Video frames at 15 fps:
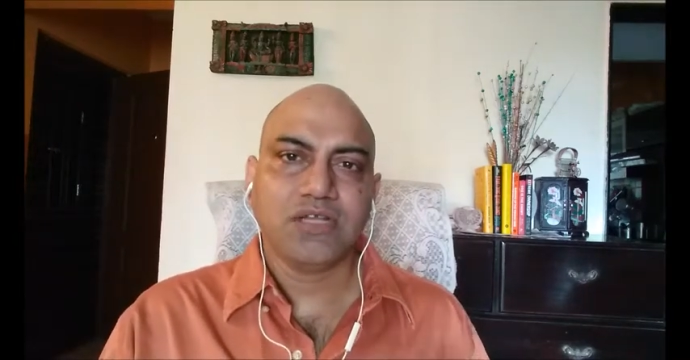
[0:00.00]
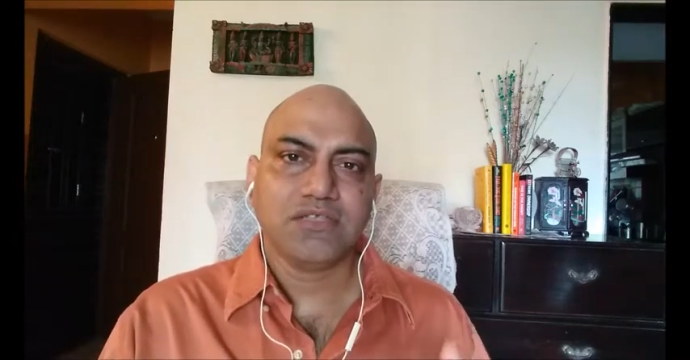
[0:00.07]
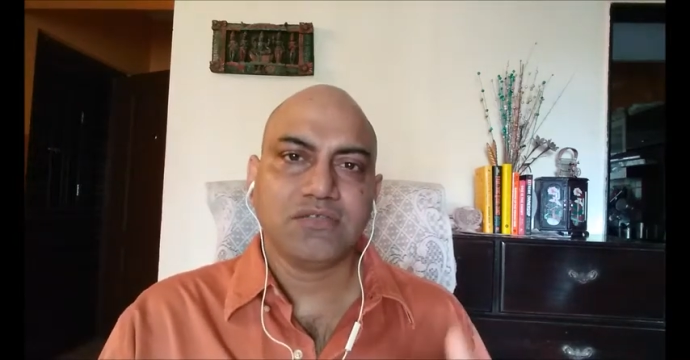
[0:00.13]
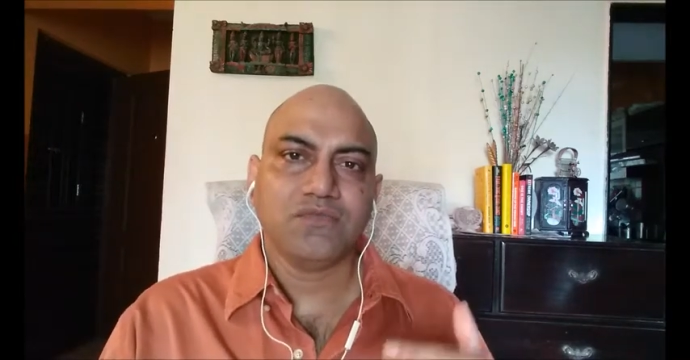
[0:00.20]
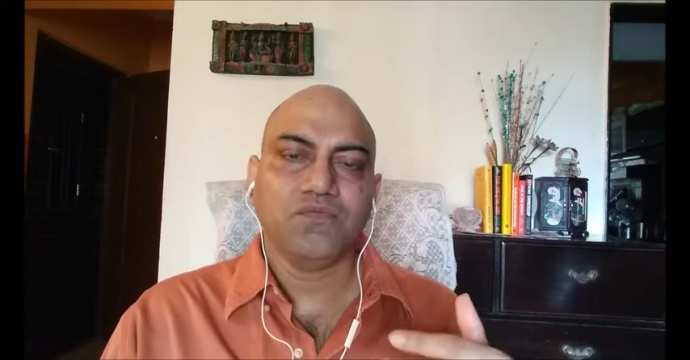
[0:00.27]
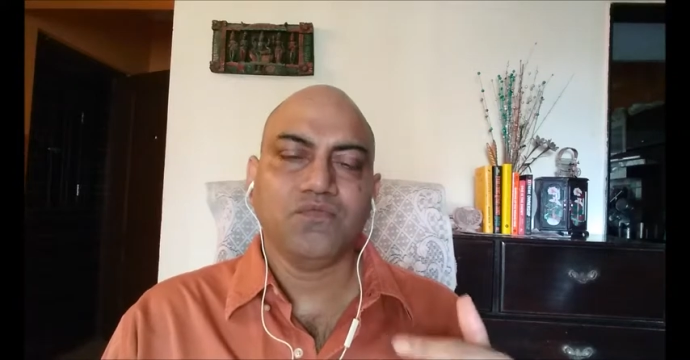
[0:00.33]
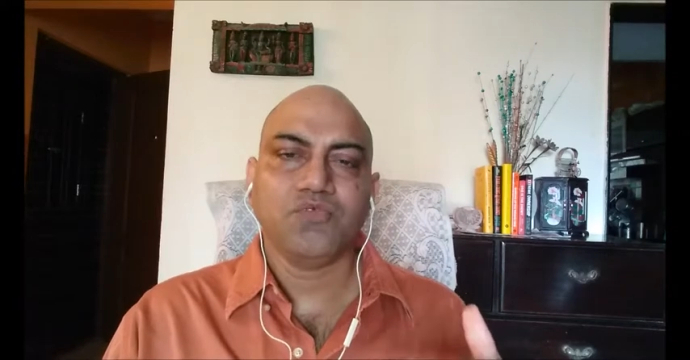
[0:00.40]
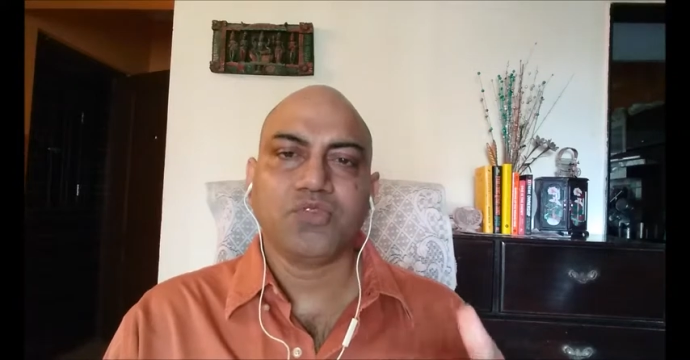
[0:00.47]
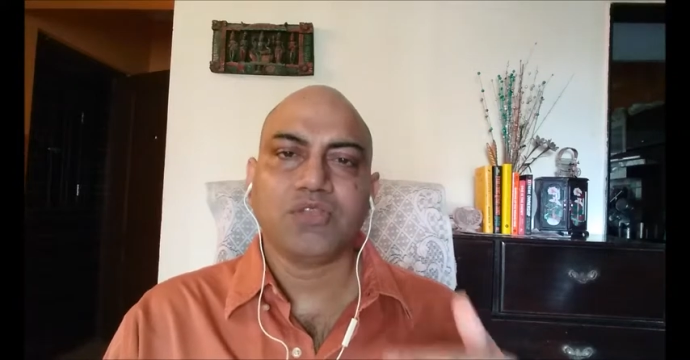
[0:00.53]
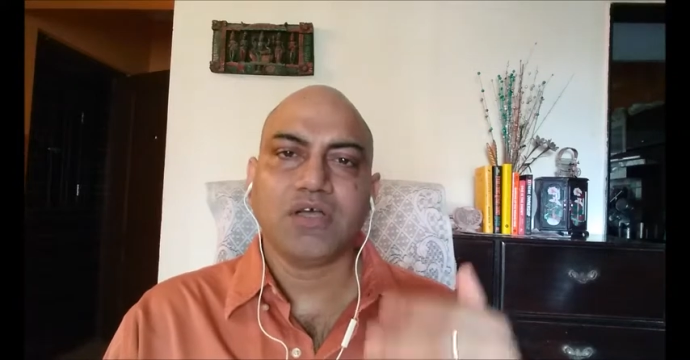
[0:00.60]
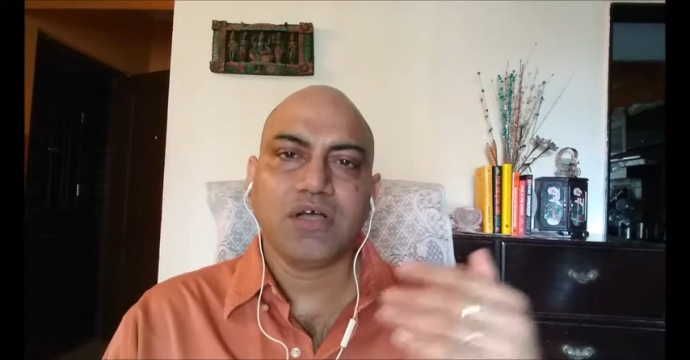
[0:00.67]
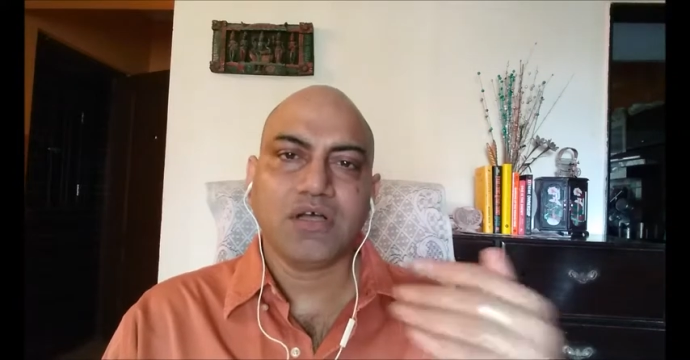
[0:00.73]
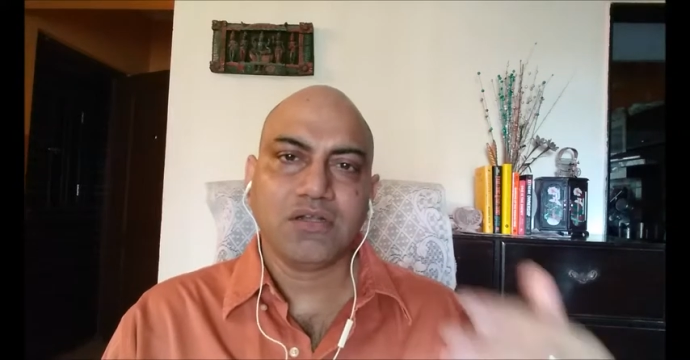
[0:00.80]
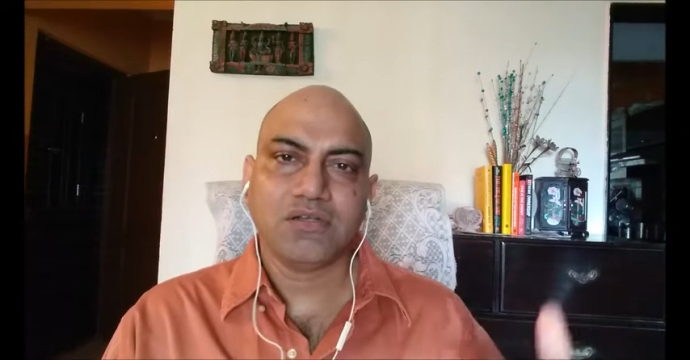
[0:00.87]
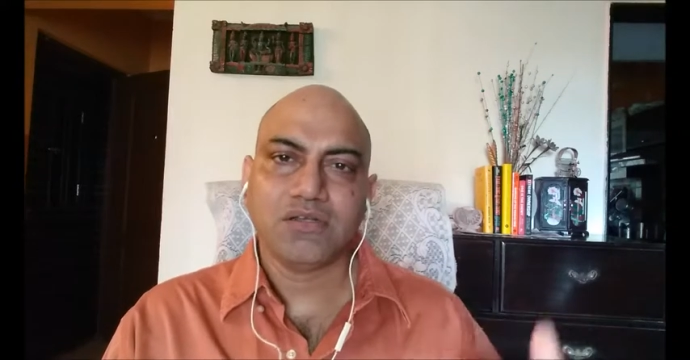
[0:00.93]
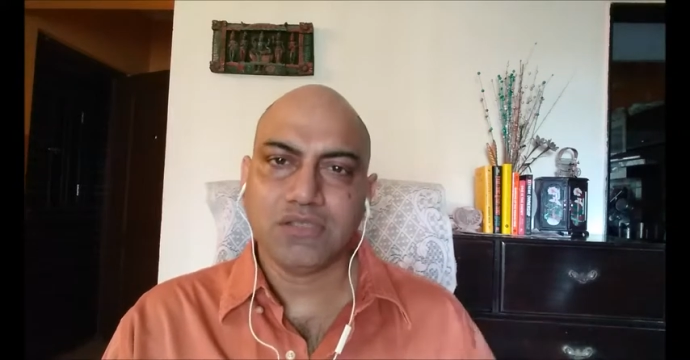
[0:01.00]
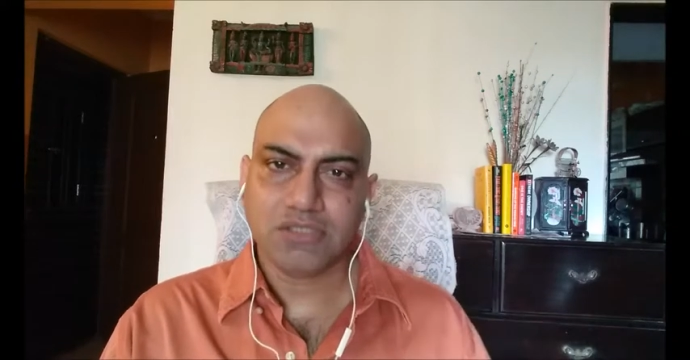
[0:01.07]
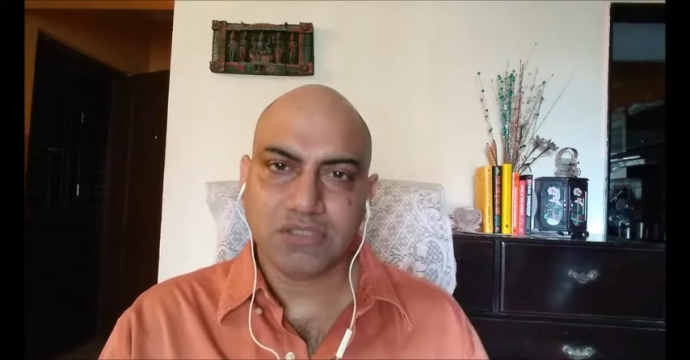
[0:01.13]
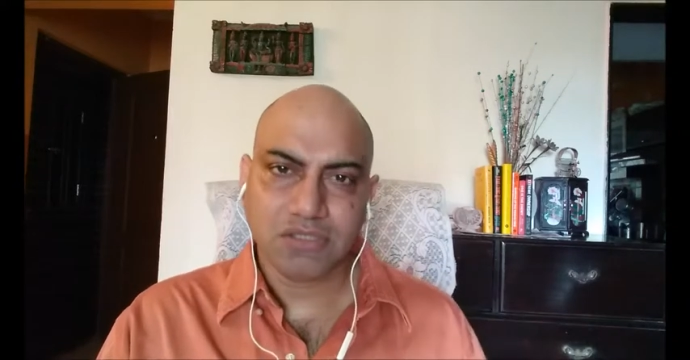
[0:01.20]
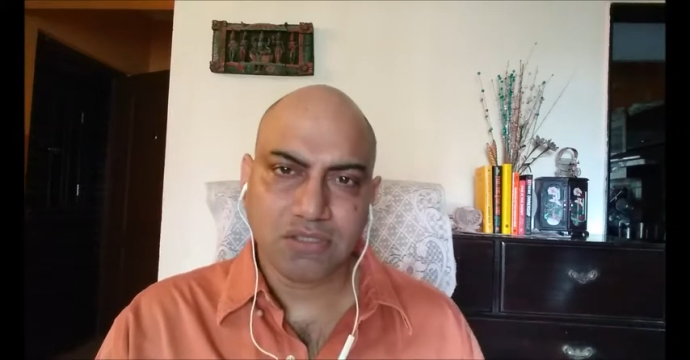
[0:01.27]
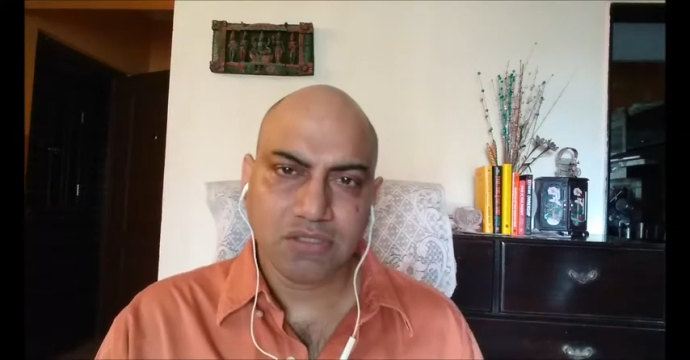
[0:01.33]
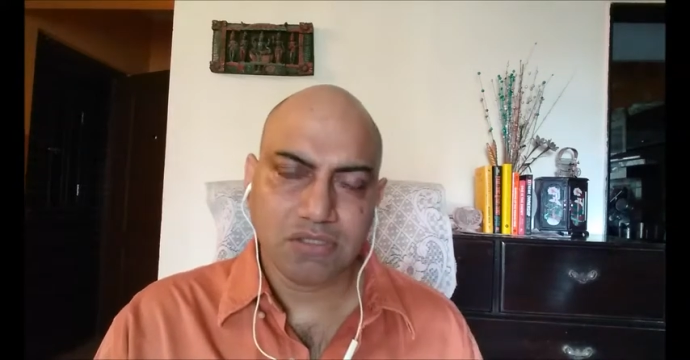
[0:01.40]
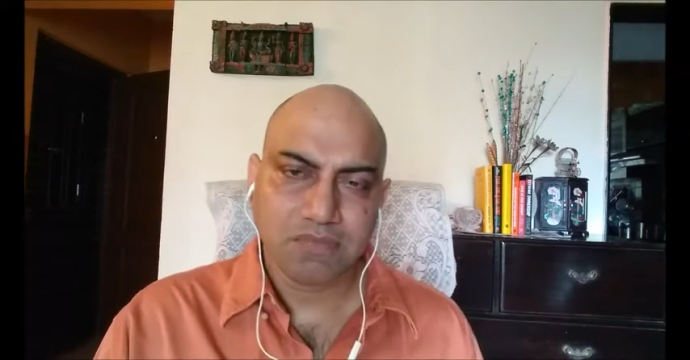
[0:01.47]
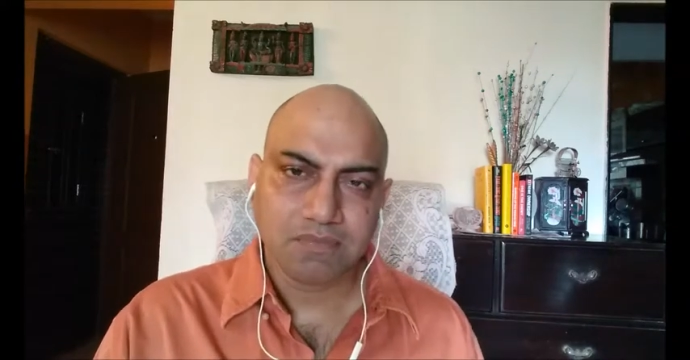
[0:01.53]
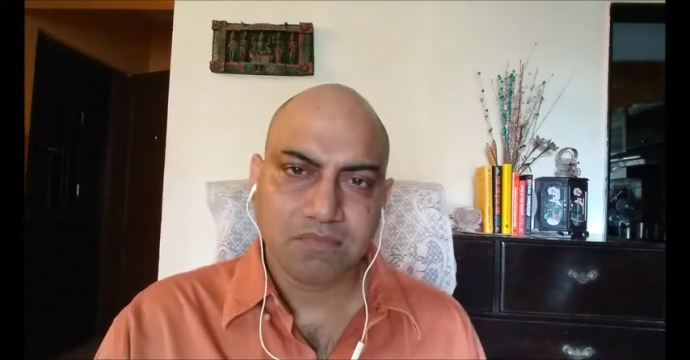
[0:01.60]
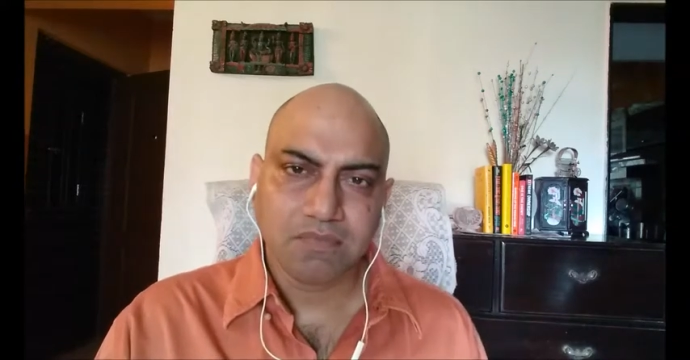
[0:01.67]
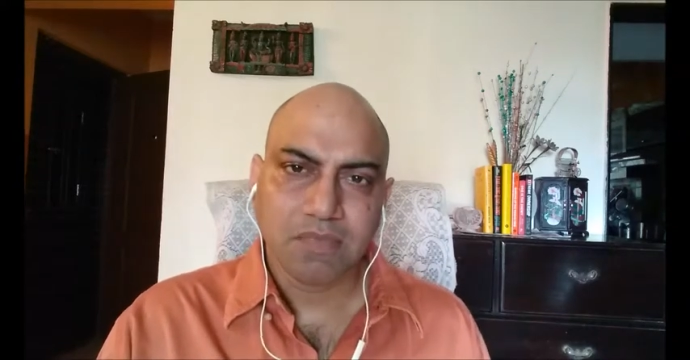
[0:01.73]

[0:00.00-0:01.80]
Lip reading: as Vyuthana chitta.